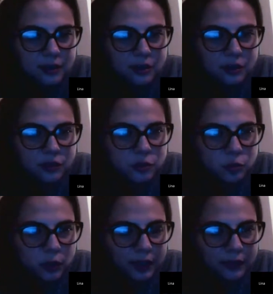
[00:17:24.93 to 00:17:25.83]
there's
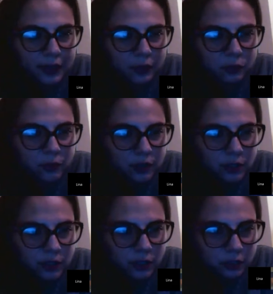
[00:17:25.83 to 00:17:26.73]
one that
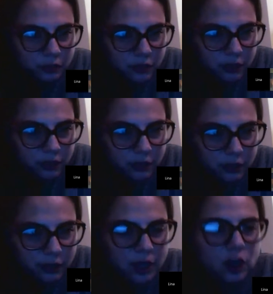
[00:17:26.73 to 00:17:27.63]
really, hold on.
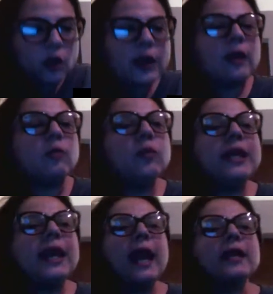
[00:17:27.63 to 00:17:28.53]
Okay, when
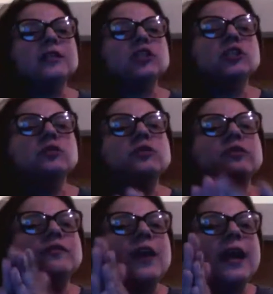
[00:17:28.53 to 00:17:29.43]
it asked you to
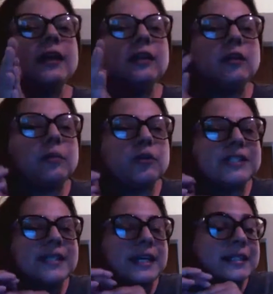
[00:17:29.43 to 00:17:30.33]
find the
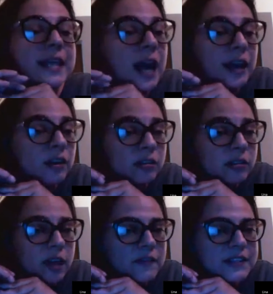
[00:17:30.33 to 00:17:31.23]
percentile
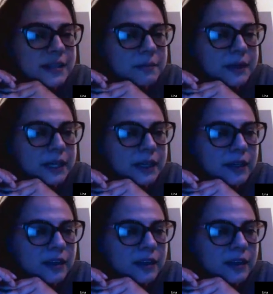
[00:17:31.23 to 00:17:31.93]
of something,